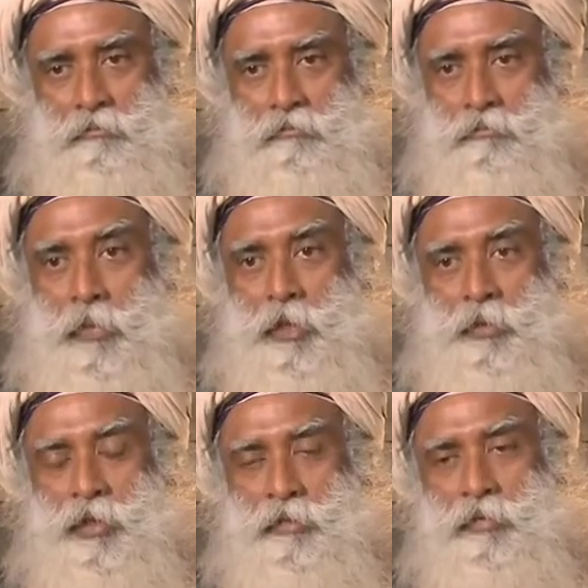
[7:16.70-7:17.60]

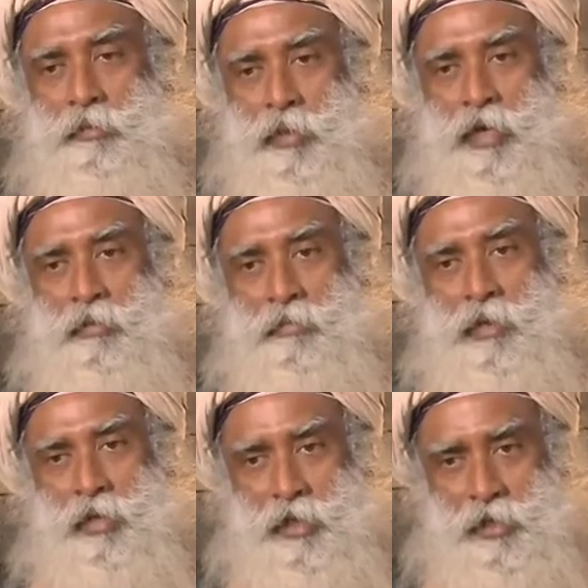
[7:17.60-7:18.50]
maybe he will become
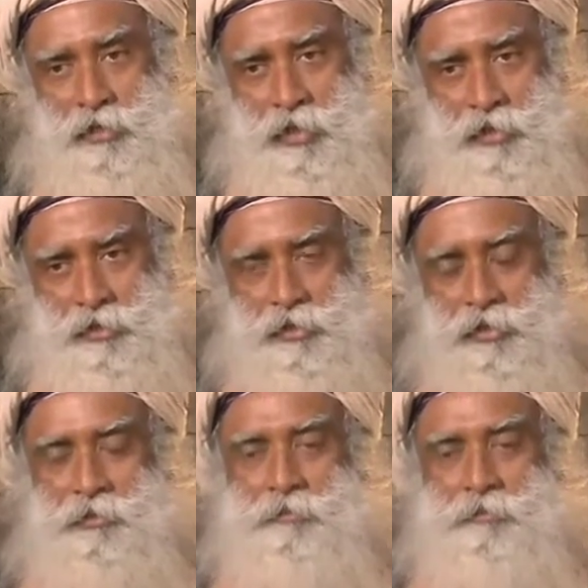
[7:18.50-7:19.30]
a great sage.